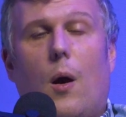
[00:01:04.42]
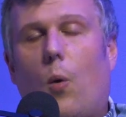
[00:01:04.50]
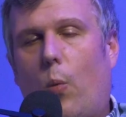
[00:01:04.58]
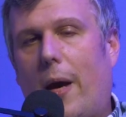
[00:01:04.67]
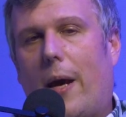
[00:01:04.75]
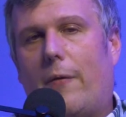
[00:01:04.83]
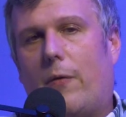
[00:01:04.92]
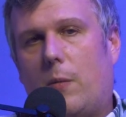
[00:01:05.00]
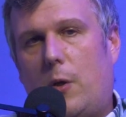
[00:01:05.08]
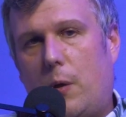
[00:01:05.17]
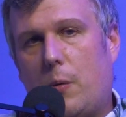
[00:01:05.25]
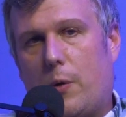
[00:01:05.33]
away from
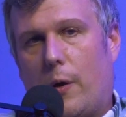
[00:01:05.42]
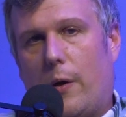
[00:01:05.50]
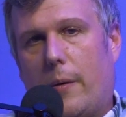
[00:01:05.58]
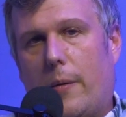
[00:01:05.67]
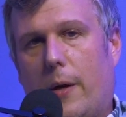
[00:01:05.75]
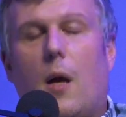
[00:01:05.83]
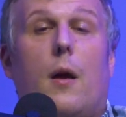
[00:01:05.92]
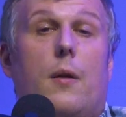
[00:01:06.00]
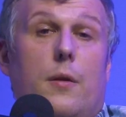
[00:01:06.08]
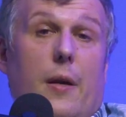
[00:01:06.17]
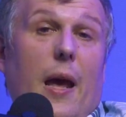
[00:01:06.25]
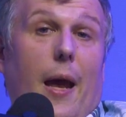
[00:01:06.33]
the user.
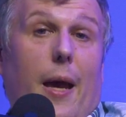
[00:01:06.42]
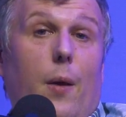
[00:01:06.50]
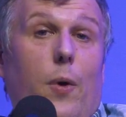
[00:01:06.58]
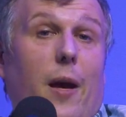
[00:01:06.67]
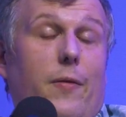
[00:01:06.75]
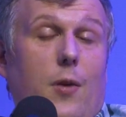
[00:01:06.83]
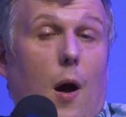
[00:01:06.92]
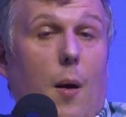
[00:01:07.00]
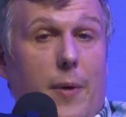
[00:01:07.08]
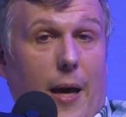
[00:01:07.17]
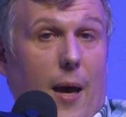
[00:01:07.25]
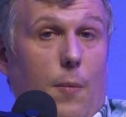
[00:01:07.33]
Today, we have
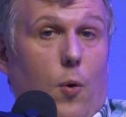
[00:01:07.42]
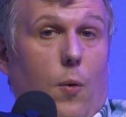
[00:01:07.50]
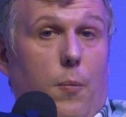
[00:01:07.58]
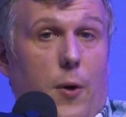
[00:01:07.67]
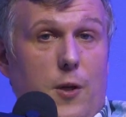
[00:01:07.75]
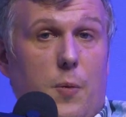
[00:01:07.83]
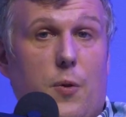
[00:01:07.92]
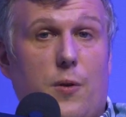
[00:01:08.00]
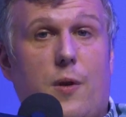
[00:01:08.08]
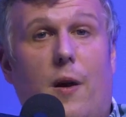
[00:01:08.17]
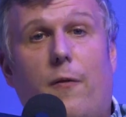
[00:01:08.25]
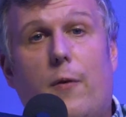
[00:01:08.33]
Tom Gamble, Principal
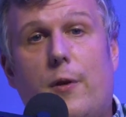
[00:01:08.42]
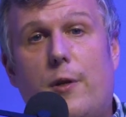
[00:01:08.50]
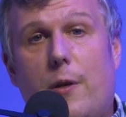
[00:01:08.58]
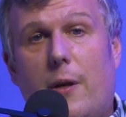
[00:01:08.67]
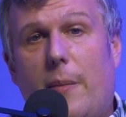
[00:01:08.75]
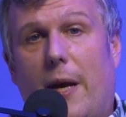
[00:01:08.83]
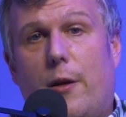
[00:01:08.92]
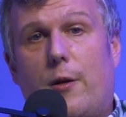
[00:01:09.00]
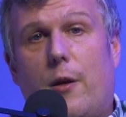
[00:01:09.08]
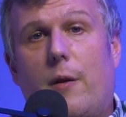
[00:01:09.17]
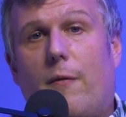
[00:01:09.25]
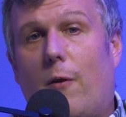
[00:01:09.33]
Software Engineering
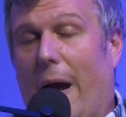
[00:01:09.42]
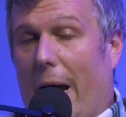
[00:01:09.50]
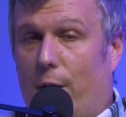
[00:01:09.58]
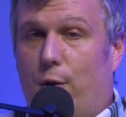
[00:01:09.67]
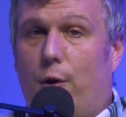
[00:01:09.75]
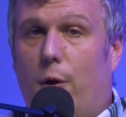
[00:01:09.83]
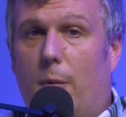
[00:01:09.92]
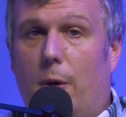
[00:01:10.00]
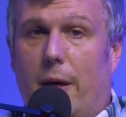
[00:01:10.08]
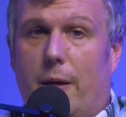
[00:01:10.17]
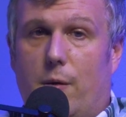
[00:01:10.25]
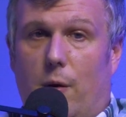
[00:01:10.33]
Manager for Azure
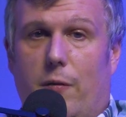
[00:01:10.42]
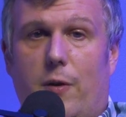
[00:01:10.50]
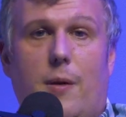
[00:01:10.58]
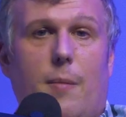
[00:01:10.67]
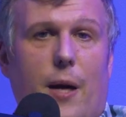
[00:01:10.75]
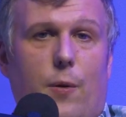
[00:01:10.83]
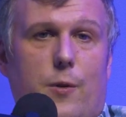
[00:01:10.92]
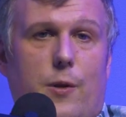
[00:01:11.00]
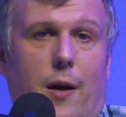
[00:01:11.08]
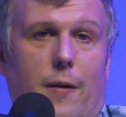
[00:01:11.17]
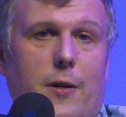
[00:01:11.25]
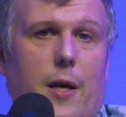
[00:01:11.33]
Kubernetes Service at
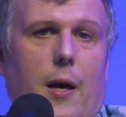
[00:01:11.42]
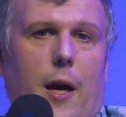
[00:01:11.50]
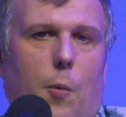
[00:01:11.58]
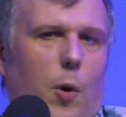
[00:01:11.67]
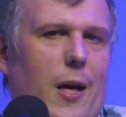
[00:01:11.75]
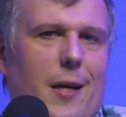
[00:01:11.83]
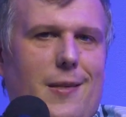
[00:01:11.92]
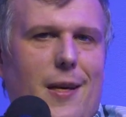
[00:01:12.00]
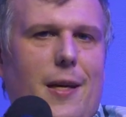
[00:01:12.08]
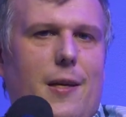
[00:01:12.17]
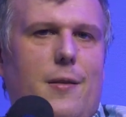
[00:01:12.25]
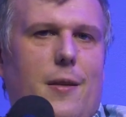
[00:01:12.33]
Microsoft. And we're going to
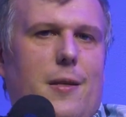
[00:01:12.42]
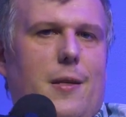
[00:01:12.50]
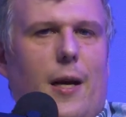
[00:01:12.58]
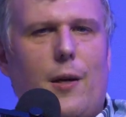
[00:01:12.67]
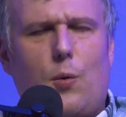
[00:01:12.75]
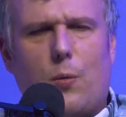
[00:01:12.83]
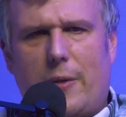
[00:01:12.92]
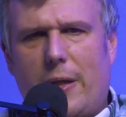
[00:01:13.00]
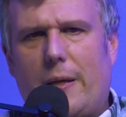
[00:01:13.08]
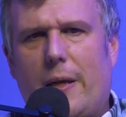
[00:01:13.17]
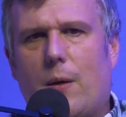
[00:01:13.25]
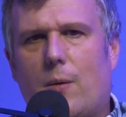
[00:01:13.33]
dig into the technical
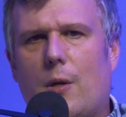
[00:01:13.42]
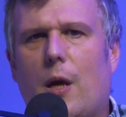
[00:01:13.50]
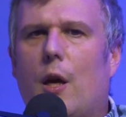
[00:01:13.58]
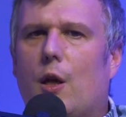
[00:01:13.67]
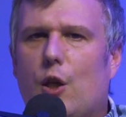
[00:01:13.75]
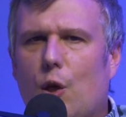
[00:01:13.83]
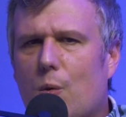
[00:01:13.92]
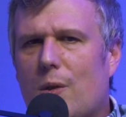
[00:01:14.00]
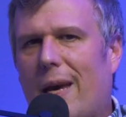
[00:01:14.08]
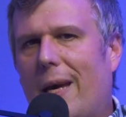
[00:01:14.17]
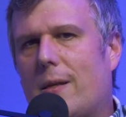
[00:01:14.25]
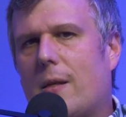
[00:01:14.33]
details, use
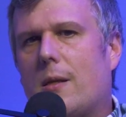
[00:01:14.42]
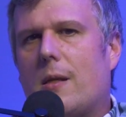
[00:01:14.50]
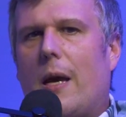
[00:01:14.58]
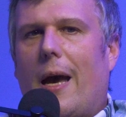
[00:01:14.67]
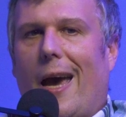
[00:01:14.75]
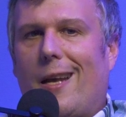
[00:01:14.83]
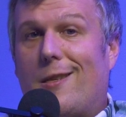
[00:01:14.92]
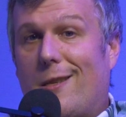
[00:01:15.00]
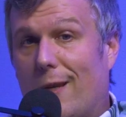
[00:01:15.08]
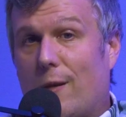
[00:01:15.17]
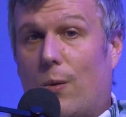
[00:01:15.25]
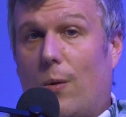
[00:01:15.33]
cases, and
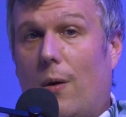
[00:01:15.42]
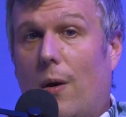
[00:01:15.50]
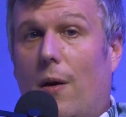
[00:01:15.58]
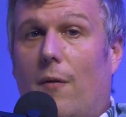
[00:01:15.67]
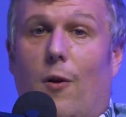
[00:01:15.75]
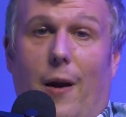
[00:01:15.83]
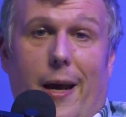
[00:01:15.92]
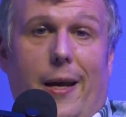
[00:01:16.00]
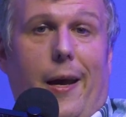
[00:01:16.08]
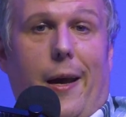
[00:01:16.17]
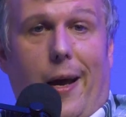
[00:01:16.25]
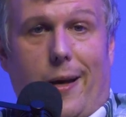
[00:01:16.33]
sizzle for
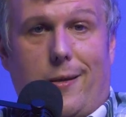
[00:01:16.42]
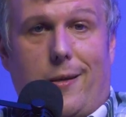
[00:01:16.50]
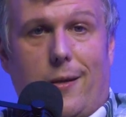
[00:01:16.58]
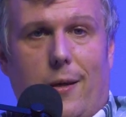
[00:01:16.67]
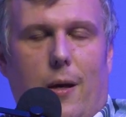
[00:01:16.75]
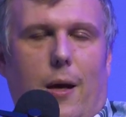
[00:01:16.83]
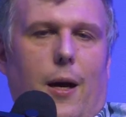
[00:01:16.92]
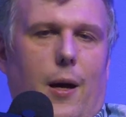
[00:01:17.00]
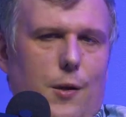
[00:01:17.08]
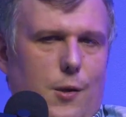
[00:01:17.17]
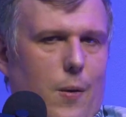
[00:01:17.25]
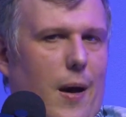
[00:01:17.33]
AKS. I
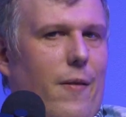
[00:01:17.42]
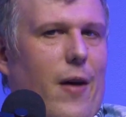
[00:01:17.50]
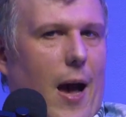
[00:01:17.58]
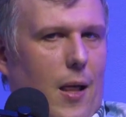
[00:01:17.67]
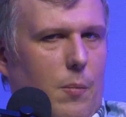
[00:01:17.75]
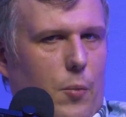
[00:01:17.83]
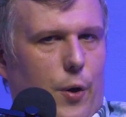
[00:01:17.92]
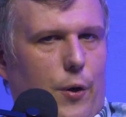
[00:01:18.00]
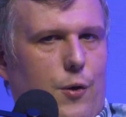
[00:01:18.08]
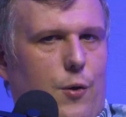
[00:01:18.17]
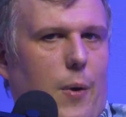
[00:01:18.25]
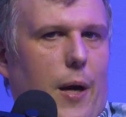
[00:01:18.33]
also have Alan
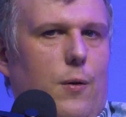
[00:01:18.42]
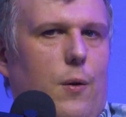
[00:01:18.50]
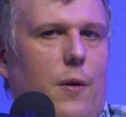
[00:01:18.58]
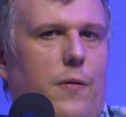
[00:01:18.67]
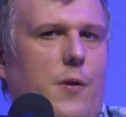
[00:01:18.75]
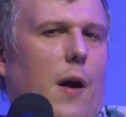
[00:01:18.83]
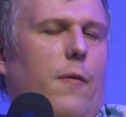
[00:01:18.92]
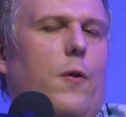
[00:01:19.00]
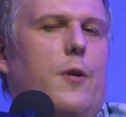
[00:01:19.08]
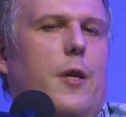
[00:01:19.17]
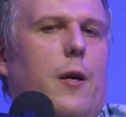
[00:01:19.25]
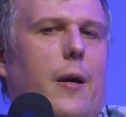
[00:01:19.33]
Brooks, Director of Software
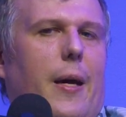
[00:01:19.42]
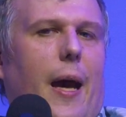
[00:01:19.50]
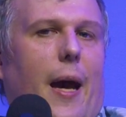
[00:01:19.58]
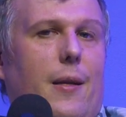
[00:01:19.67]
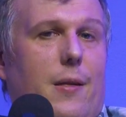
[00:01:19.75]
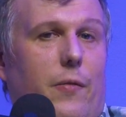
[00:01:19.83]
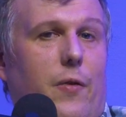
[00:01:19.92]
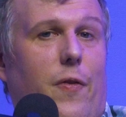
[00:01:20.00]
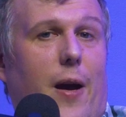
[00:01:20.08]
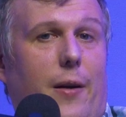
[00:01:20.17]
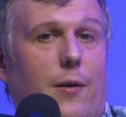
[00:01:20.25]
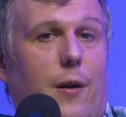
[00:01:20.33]
Engineering at
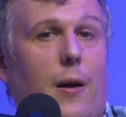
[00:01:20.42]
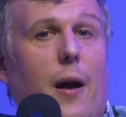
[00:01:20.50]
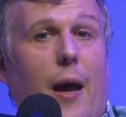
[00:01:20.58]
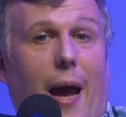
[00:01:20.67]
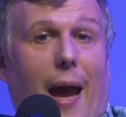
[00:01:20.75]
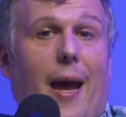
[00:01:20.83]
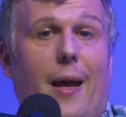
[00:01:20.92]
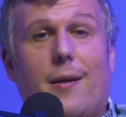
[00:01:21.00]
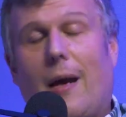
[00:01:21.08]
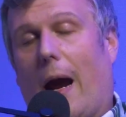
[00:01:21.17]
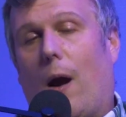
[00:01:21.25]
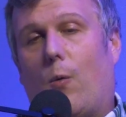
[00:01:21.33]
7Factor
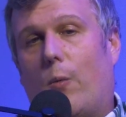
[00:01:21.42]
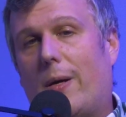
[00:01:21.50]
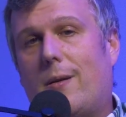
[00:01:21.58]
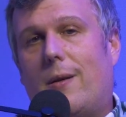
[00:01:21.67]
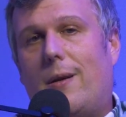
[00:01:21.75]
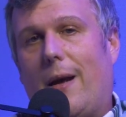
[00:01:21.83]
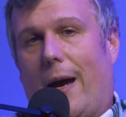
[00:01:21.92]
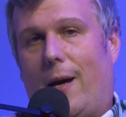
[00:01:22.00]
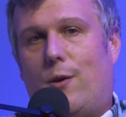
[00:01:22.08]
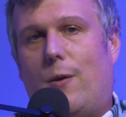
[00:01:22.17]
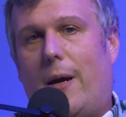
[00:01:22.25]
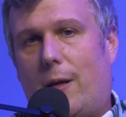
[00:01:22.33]
and our resident
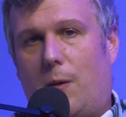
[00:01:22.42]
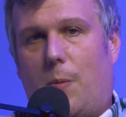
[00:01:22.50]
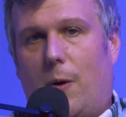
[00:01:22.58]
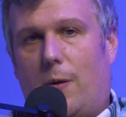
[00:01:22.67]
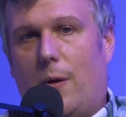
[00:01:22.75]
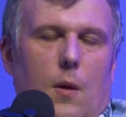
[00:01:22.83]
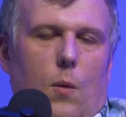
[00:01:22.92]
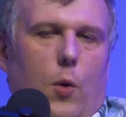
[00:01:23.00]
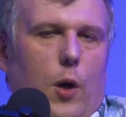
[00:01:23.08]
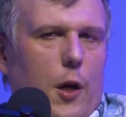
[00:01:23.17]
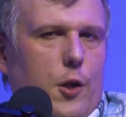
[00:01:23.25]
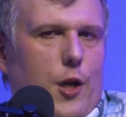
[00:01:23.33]
Azure expert. We're
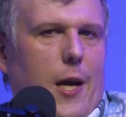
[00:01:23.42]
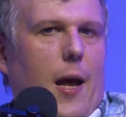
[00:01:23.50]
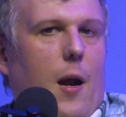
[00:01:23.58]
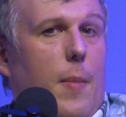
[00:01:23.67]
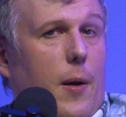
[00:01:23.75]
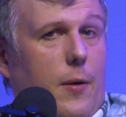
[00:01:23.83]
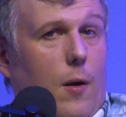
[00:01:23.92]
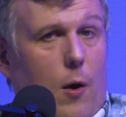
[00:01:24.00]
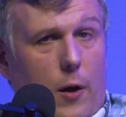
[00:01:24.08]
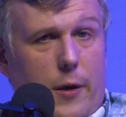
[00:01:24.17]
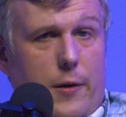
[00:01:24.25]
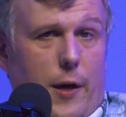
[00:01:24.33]
going to chat about the
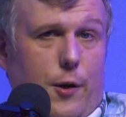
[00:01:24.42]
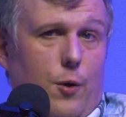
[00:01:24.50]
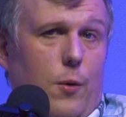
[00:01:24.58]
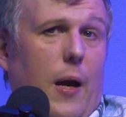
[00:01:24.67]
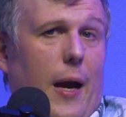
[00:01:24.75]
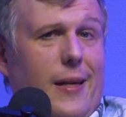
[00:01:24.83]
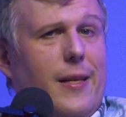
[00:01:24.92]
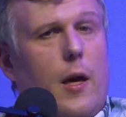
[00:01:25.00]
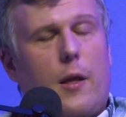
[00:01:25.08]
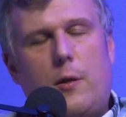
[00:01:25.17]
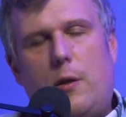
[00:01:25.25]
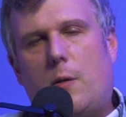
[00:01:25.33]
architectural
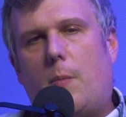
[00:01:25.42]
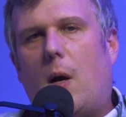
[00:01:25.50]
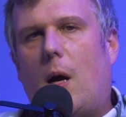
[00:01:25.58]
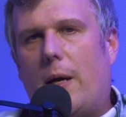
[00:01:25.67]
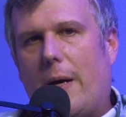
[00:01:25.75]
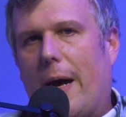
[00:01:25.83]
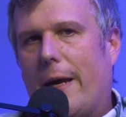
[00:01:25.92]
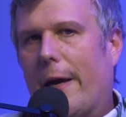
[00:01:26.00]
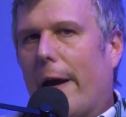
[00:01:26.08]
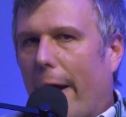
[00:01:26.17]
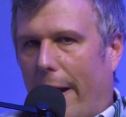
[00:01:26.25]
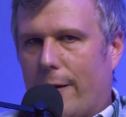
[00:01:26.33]
ideologies behind
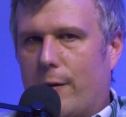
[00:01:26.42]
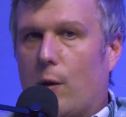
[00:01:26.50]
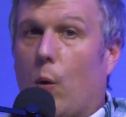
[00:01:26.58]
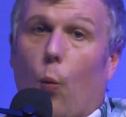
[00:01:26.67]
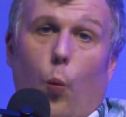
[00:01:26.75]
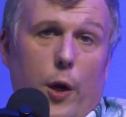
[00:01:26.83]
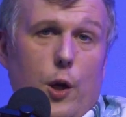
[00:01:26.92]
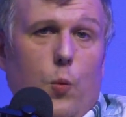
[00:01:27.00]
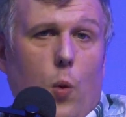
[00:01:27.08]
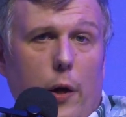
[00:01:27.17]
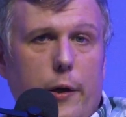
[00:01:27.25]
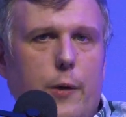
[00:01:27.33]
AKS, when you'd
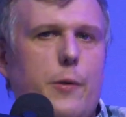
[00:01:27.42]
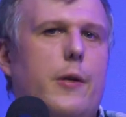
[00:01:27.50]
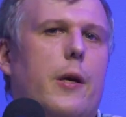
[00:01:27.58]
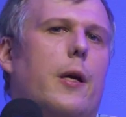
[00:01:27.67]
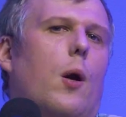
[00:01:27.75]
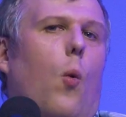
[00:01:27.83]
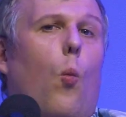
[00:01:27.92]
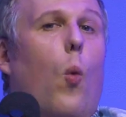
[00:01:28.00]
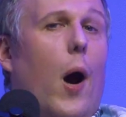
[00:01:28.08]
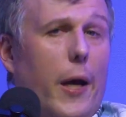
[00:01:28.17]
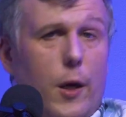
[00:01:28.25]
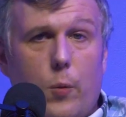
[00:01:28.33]
want to use it,
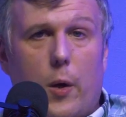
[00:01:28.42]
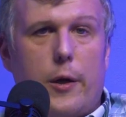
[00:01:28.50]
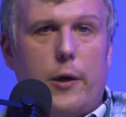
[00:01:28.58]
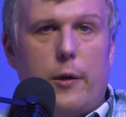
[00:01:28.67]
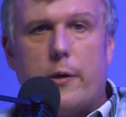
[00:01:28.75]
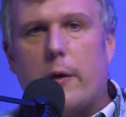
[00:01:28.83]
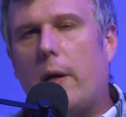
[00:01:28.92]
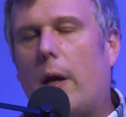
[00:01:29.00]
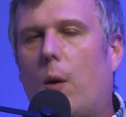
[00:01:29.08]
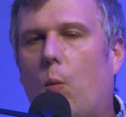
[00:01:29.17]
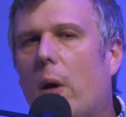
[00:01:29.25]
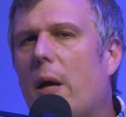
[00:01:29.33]
why you'd want to use it,
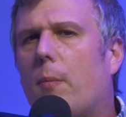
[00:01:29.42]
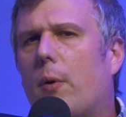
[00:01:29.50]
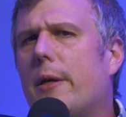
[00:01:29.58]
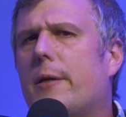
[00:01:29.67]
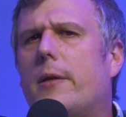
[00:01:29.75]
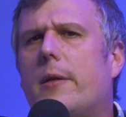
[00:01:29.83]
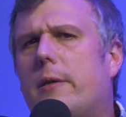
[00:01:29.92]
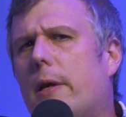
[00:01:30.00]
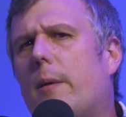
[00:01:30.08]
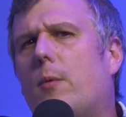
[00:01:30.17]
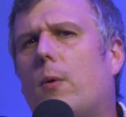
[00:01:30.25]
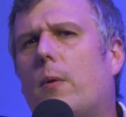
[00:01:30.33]
and what it brings to the
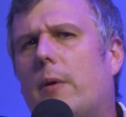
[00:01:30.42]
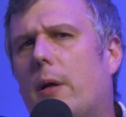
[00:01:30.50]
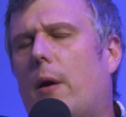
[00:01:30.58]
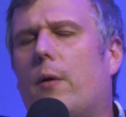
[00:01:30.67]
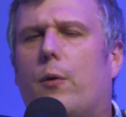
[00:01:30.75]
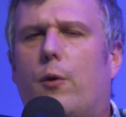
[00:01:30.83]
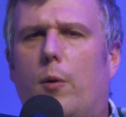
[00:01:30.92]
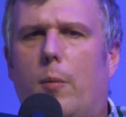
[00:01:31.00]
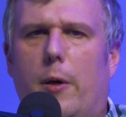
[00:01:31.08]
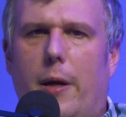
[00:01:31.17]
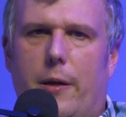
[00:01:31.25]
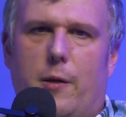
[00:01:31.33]
table that other
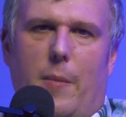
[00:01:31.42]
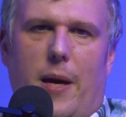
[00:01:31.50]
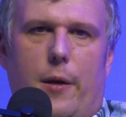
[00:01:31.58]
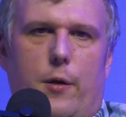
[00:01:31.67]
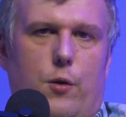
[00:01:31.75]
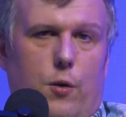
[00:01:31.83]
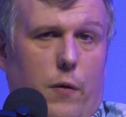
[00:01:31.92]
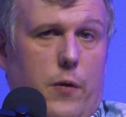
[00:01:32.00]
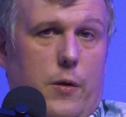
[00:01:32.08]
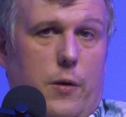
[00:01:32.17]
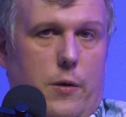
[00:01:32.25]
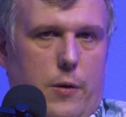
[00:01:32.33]
Kubernetes managed
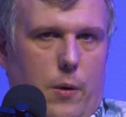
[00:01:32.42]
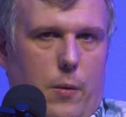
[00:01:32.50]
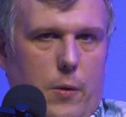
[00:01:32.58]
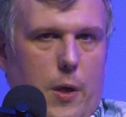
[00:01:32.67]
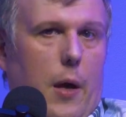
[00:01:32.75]
services don't.